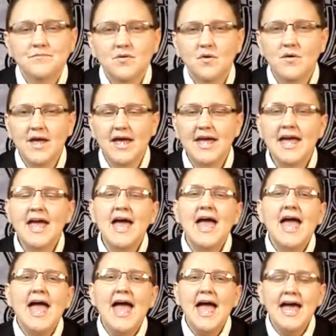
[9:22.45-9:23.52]
Okay?
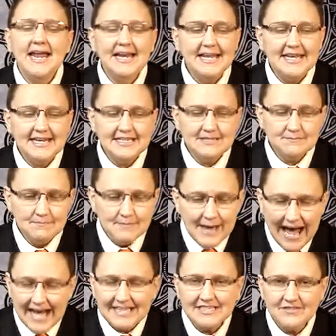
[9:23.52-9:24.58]
And it is
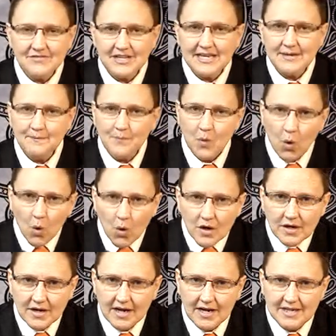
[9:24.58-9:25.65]
massively
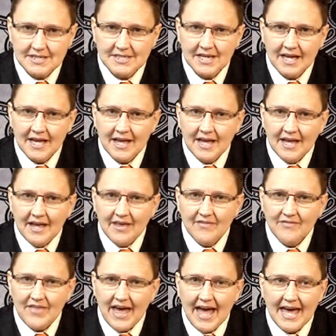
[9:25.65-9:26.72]
important
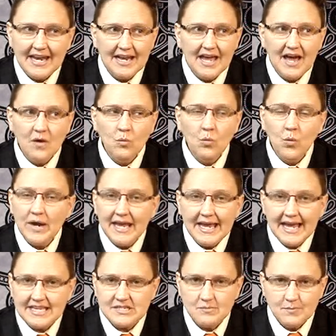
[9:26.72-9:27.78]
that
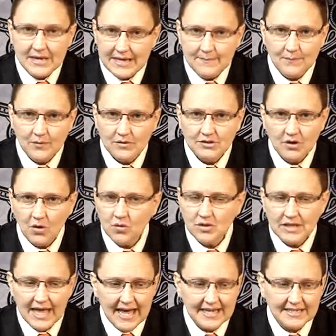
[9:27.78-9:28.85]
we as a people don't
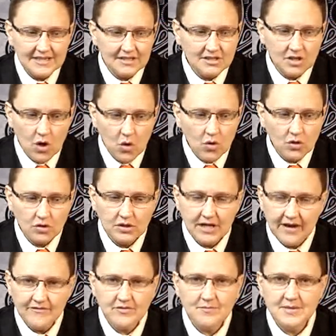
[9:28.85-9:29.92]
let local
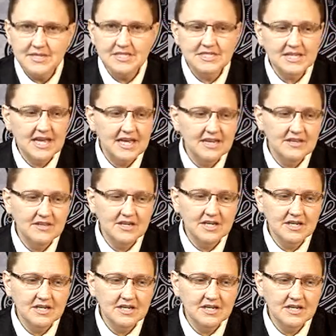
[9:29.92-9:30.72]
governments and the